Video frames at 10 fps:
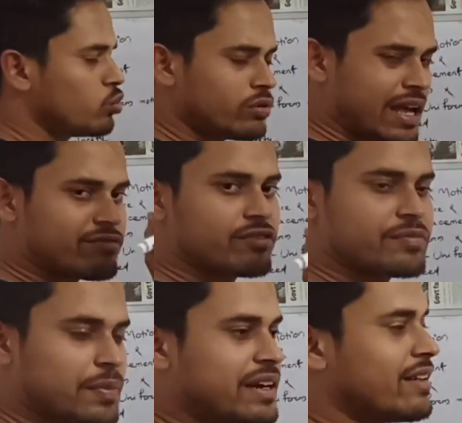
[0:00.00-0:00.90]
Two types of
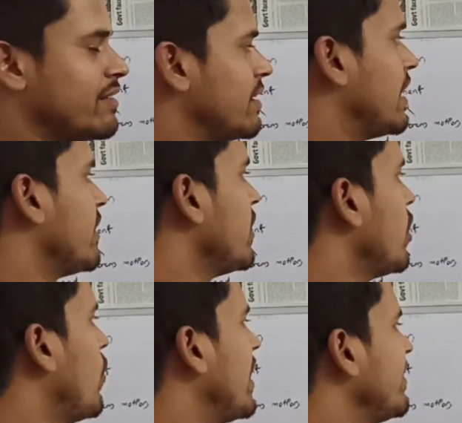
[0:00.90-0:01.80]
speed are there.
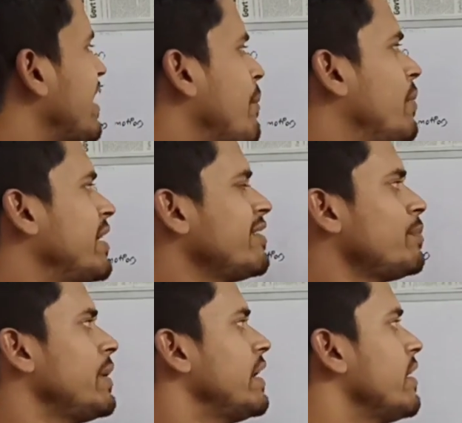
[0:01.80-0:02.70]
One is average
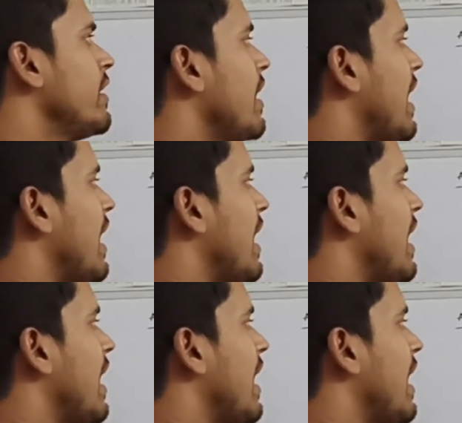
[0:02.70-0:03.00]
speed,